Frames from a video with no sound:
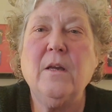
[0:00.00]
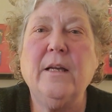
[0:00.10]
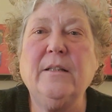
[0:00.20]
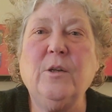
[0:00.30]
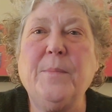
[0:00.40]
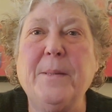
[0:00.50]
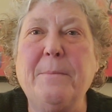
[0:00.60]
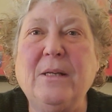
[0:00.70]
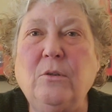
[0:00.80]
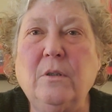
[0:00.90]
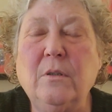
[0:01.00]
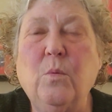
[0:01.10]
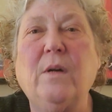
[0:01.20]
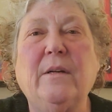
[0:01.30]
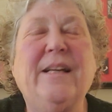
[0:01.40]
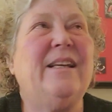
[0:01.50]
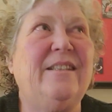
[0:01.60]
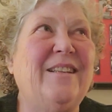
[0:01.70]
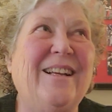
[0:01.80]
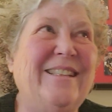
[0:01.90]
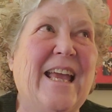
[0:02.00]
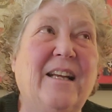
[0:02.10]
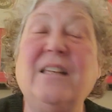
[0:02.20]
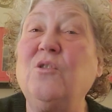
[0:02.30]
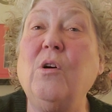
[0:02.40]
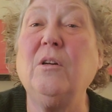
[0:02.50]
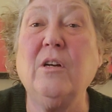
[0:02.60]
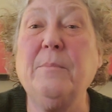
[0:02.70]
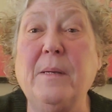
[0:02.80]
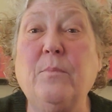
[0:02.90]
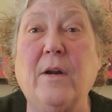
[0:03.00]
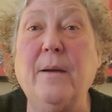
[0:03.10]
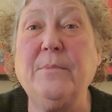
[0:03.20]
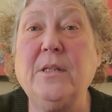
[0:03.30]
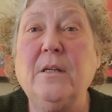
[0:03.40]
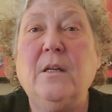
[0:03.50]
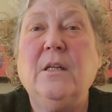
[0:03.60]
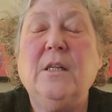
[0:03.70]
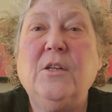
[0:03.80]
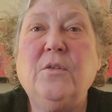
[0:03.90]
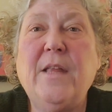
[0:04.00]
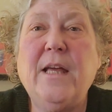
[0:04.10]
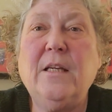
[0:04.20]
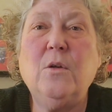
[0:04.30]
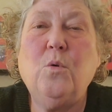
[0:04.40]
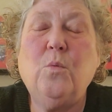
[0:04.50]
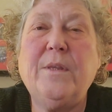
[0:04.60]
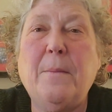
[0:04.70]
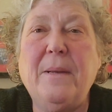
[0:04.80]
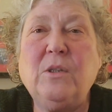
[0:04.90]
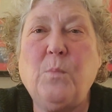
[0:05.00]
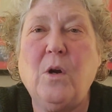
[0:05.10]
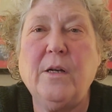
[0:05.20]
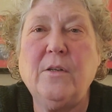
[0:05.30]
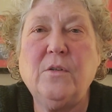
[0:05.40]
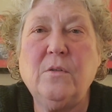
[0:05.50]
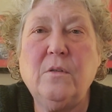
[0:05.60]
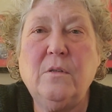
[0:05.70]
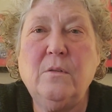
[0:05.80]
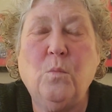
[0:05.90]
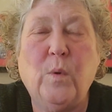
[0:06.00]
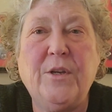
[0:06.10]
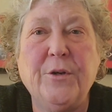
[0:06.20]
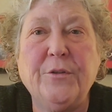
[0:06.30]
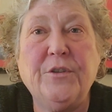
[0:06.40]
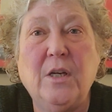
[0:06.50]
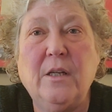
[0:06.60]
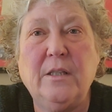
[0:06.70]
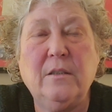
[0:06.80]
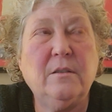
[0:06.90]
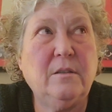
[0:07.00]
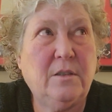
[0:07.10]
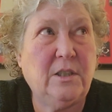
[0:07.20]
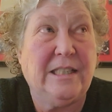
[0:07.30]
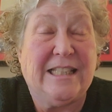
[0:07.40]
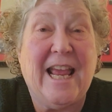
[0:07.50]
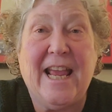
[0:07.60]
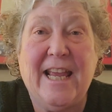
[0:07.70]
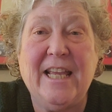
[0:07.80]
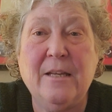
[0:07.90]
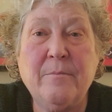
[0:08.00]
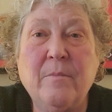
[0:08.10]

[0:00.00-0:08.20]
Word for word: And a little bit of milk. Well, not yet. It's all going to be prepped. So then what the best part is, when you're done today,